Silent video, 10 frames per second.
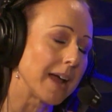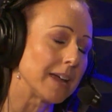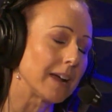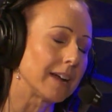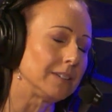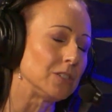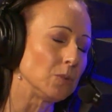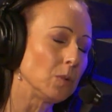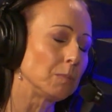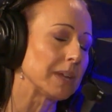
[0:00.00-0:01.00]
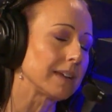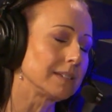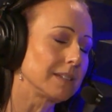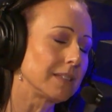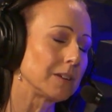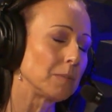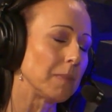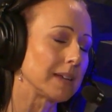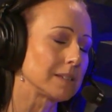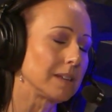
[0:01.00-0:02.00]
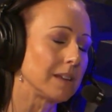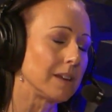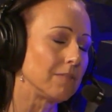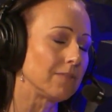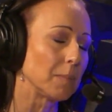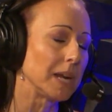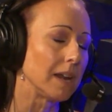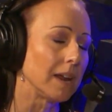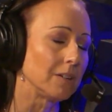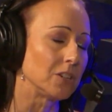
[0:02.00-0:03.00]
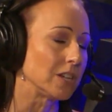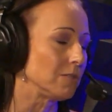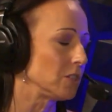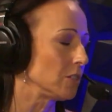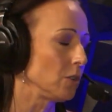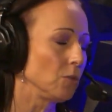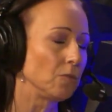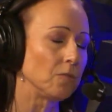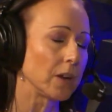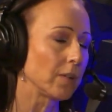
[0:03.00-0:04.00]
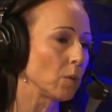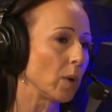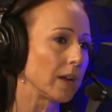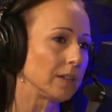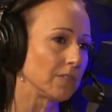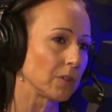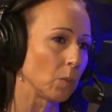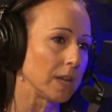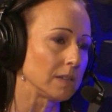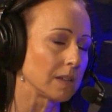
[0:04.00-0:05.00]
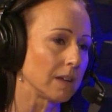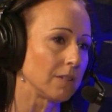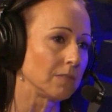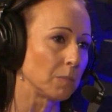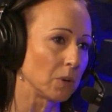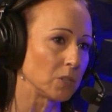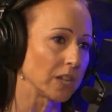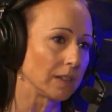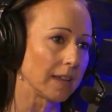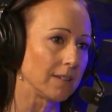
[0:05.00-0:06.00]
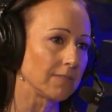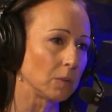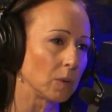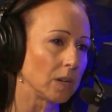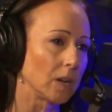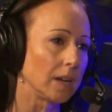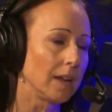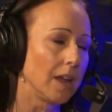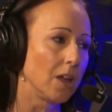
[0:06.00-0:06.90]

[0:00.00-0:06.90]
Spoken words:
I do, because of the masculine and feminine energy, two very different ways of approaching life and whatnot.